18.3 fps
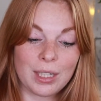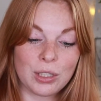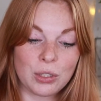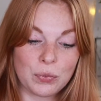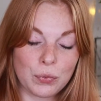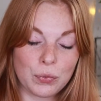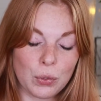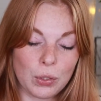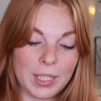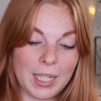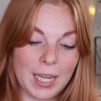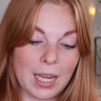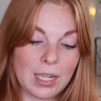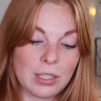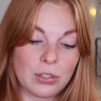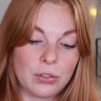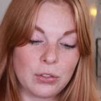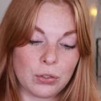
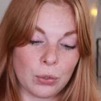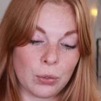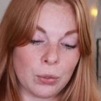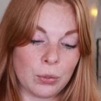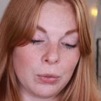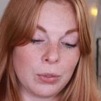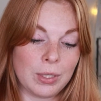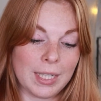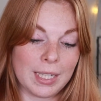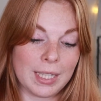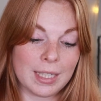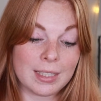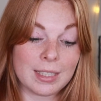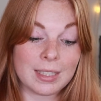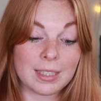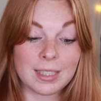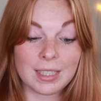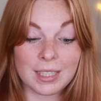exfoliate, tone, it
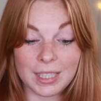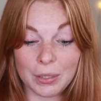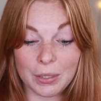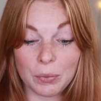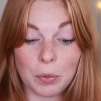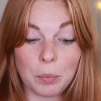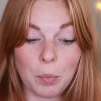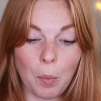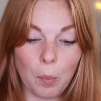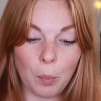has a serum,